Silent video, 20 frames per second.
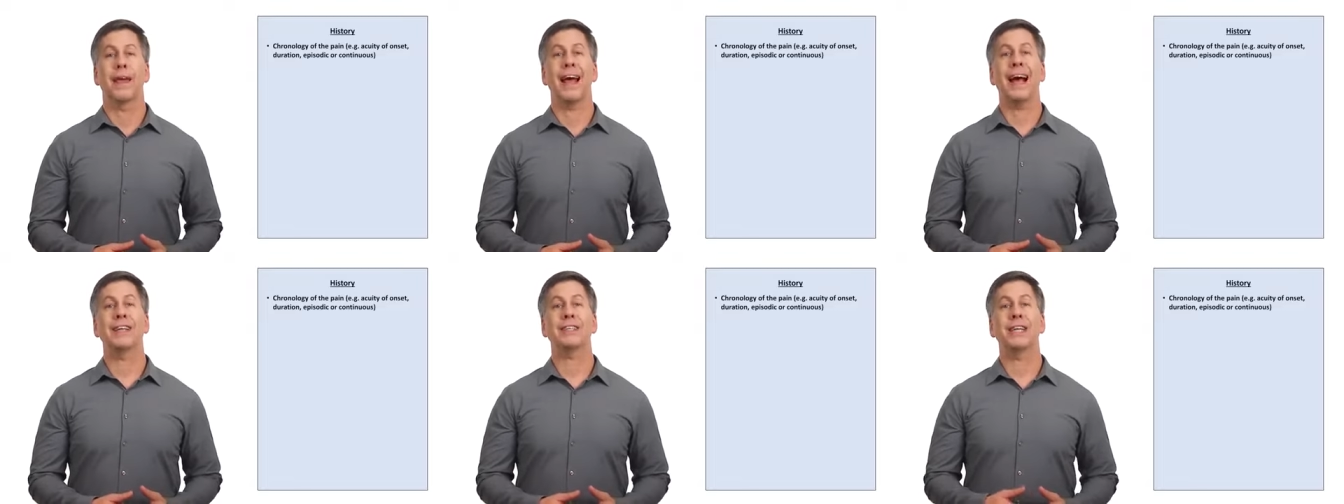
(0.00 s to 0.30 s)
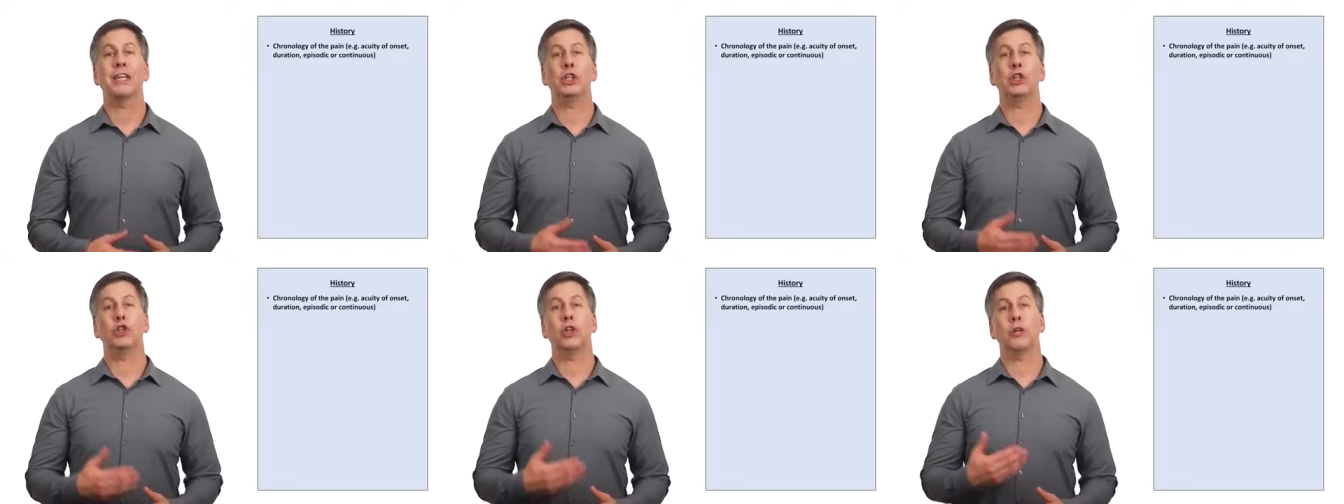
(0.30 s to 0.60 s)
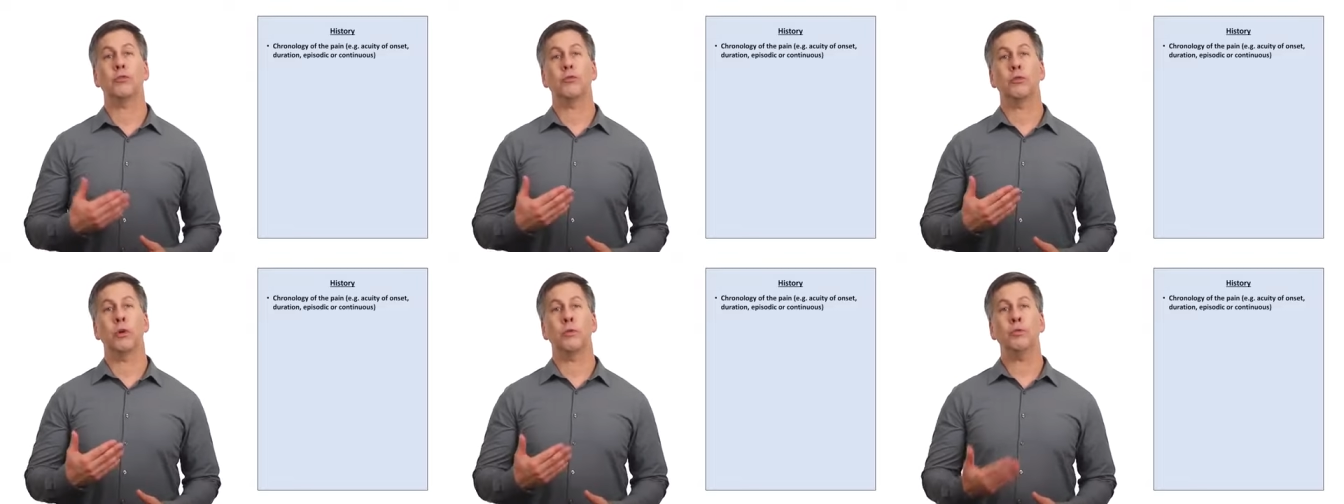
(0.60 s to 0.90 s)
As a
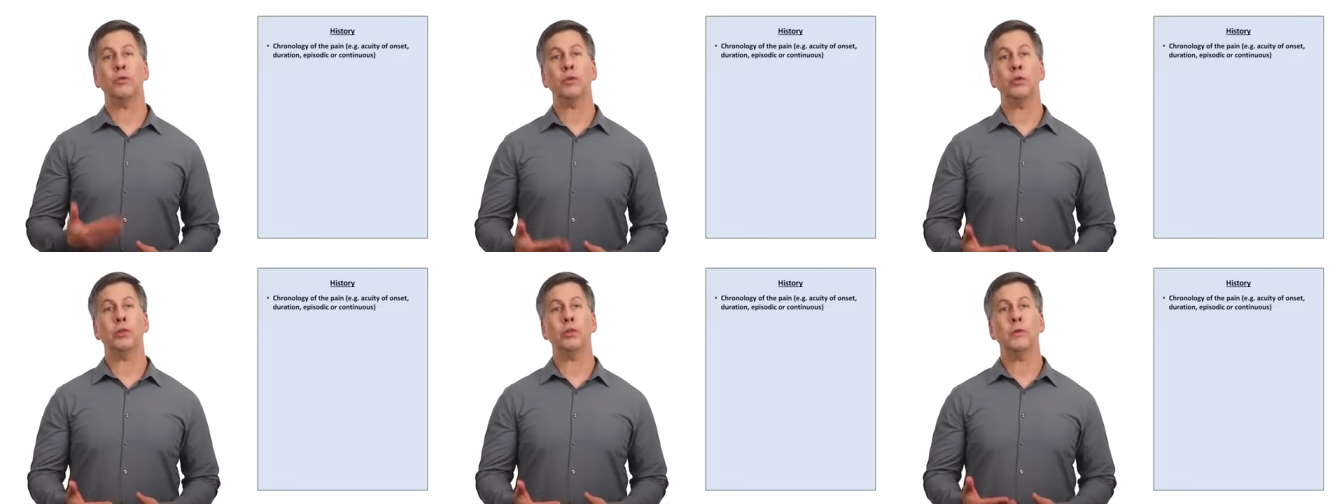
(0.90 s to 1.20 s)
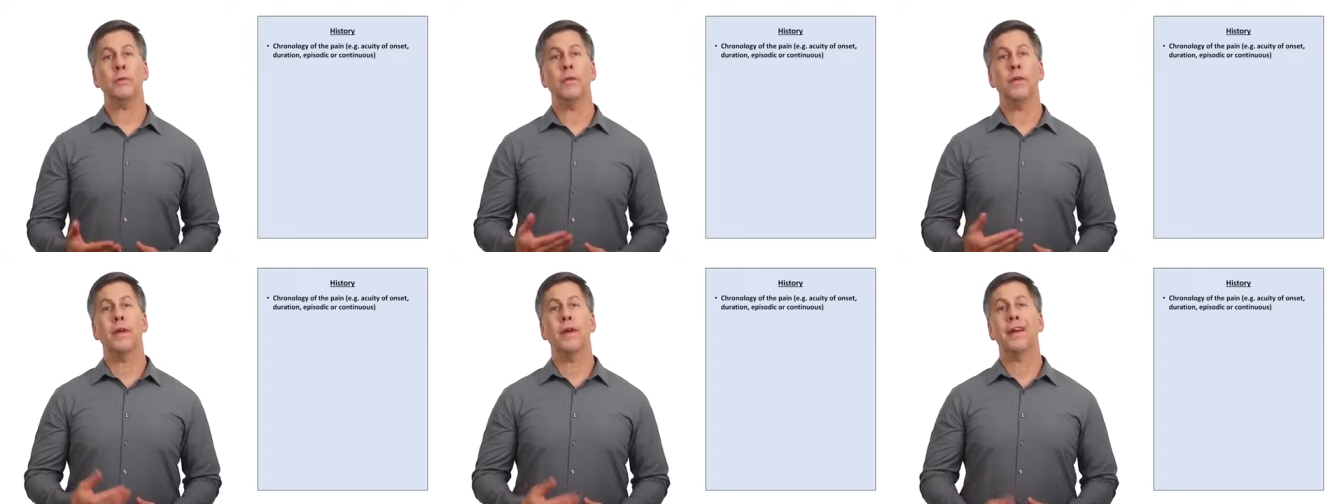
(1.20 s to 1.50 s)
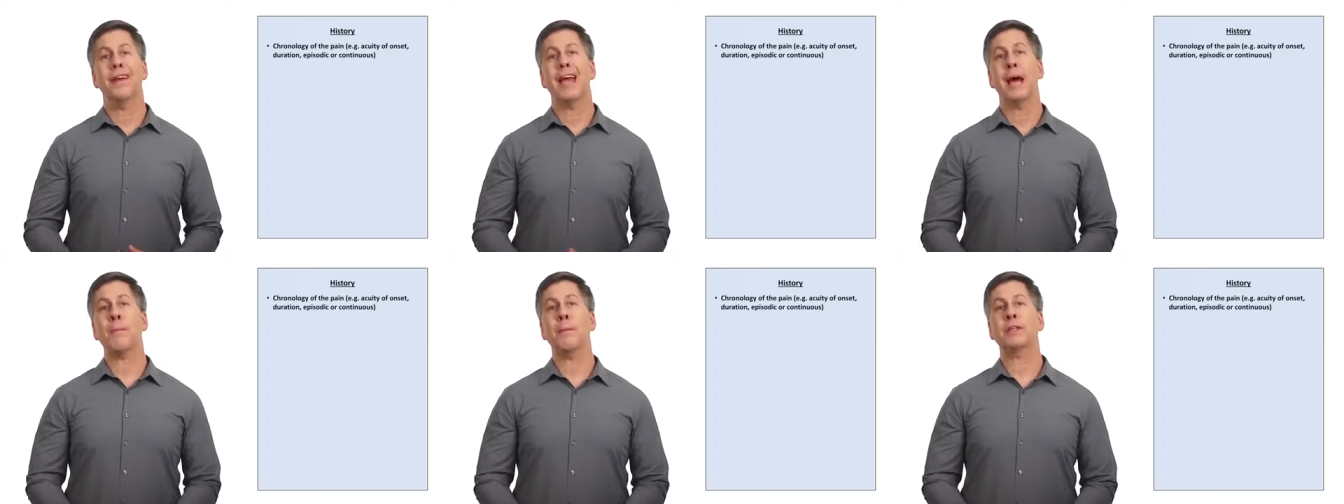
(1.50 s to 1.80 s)
general rule,
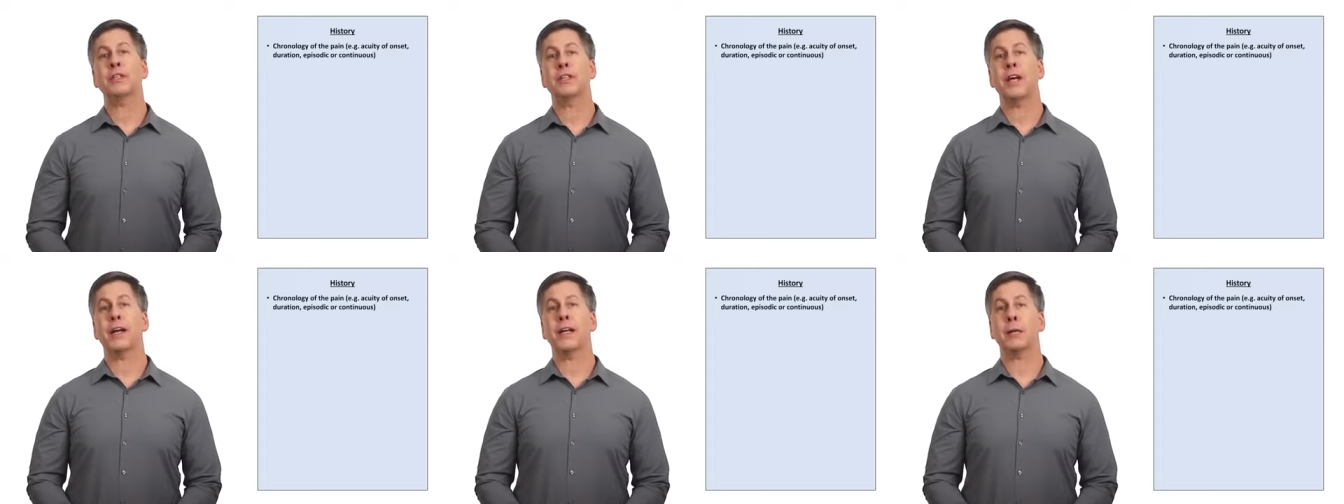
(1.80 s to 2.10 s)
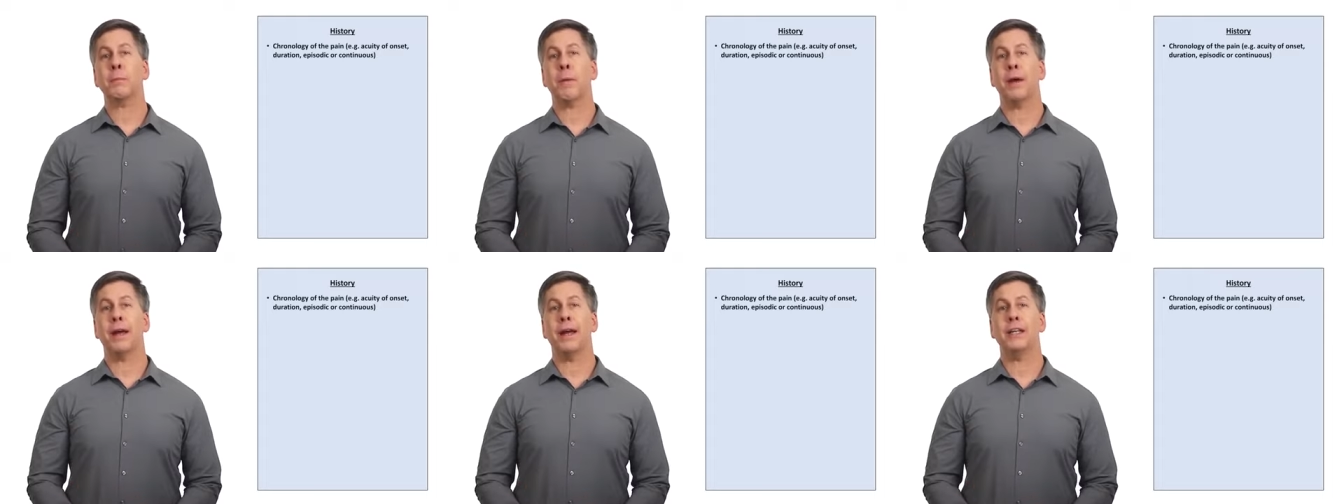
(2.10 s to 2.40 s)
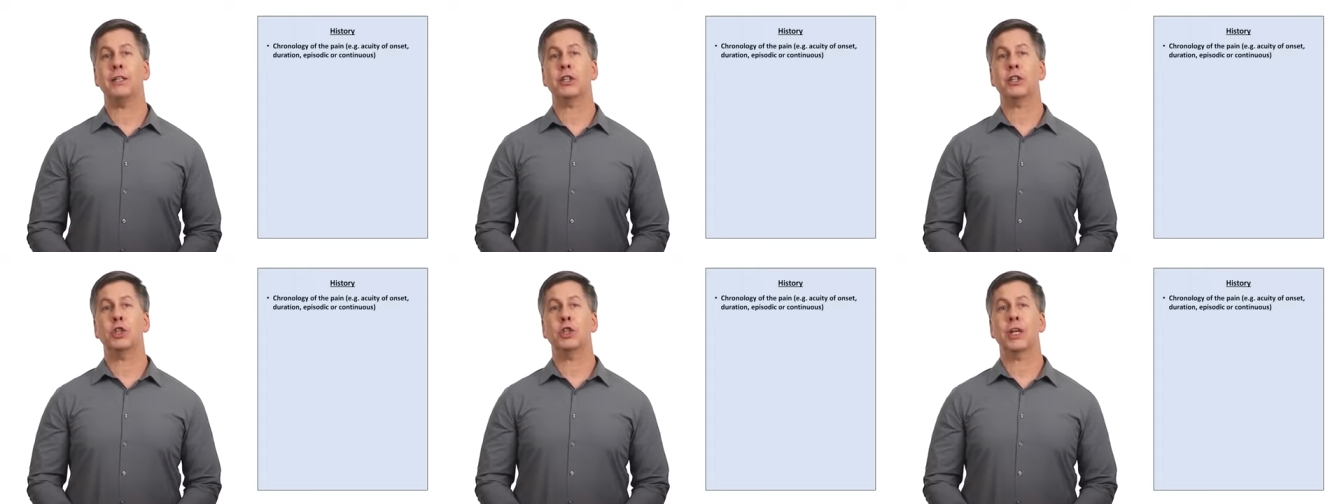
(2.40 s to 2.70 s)
episodic
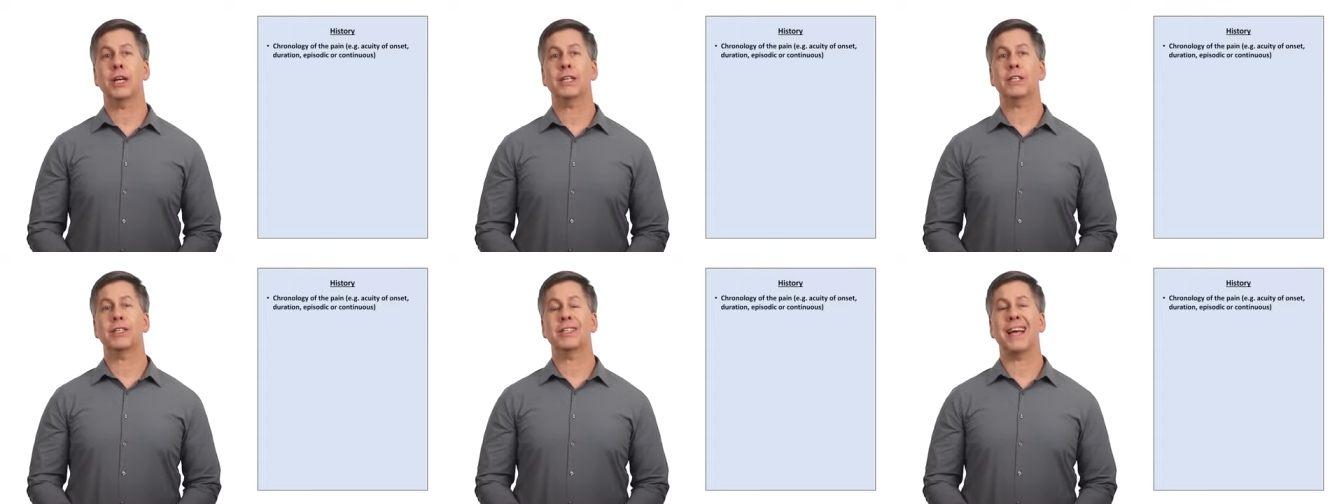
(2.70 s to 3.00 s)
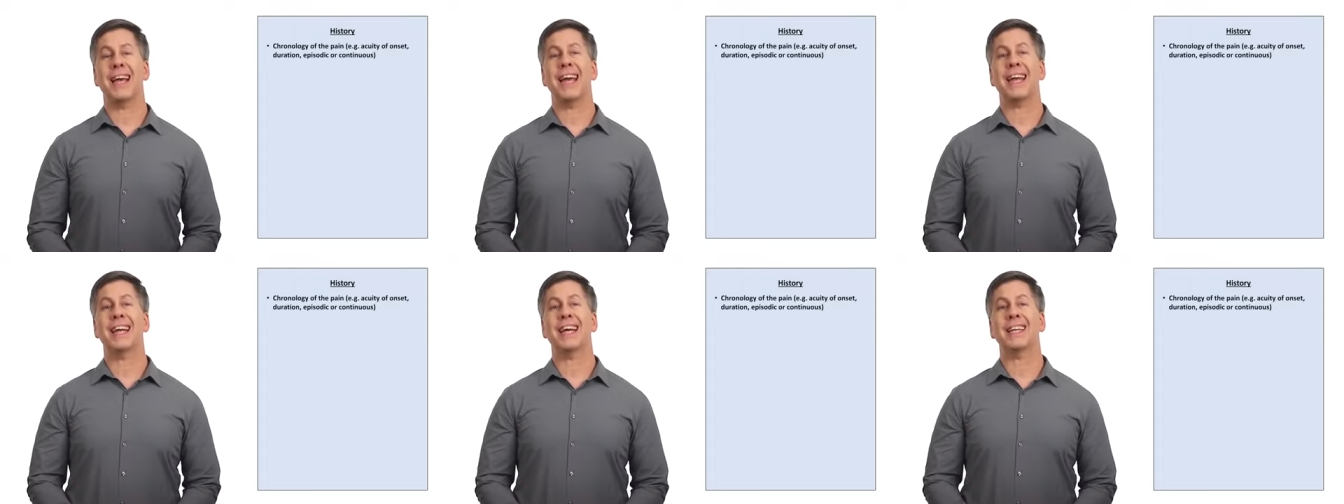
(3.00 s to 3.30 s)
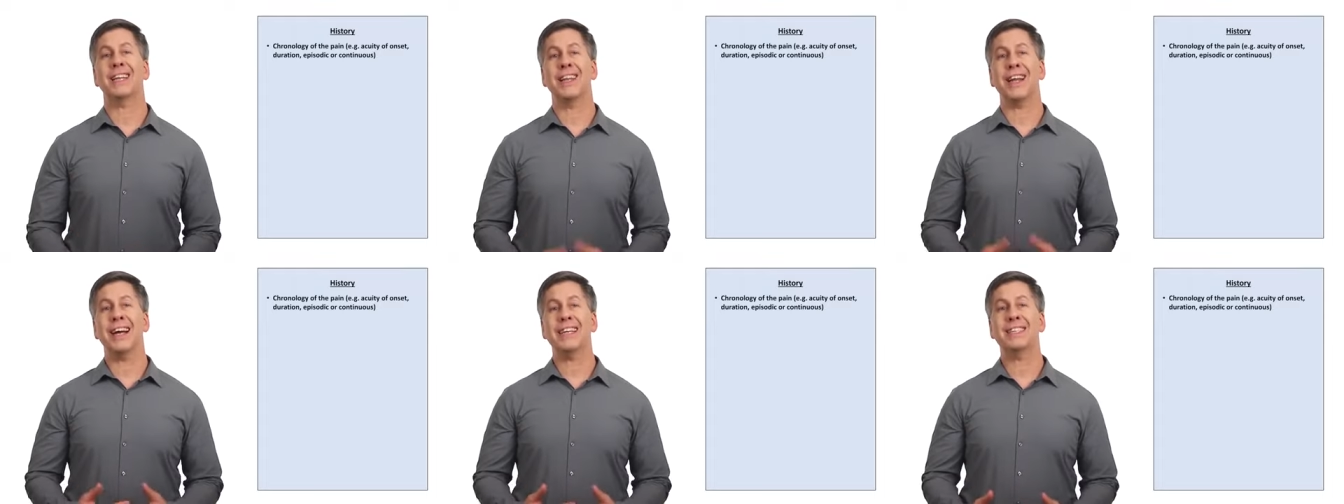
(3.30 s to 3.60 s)
pain suggests a
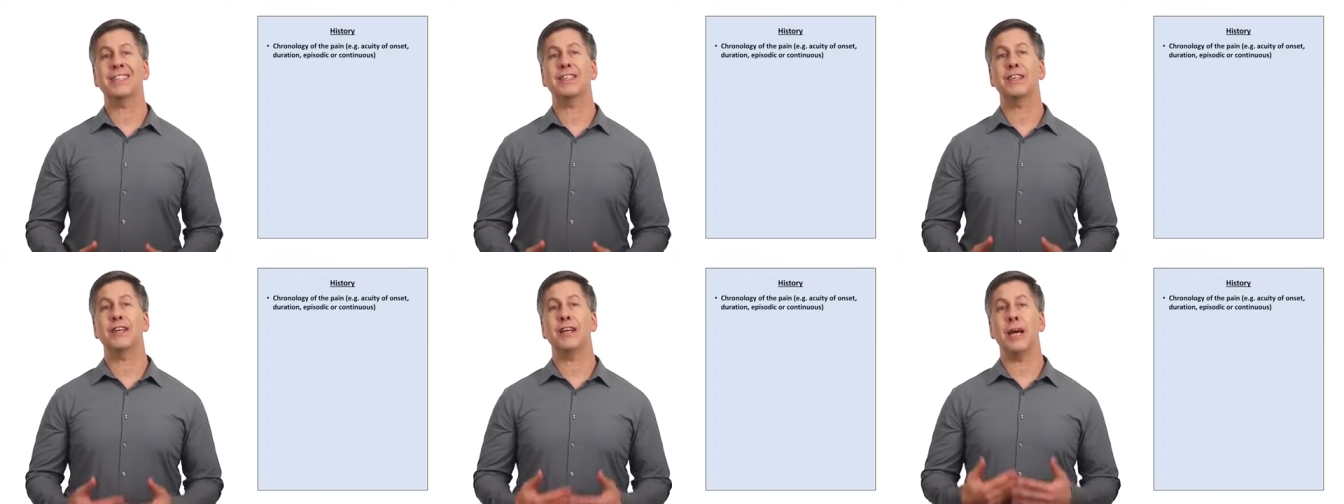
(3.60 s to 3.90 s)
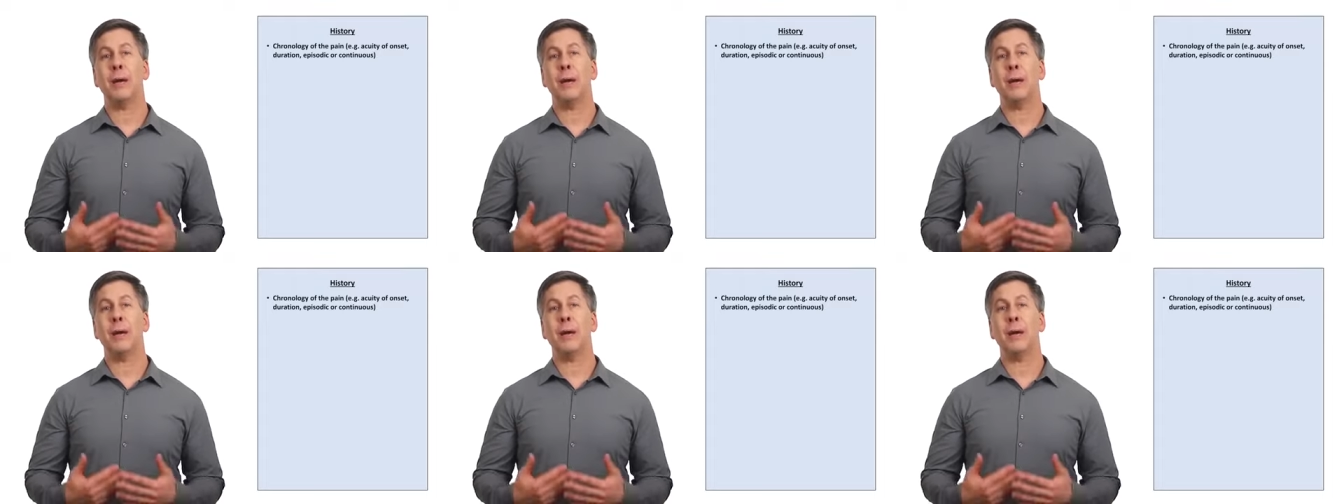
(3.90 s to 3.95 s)
less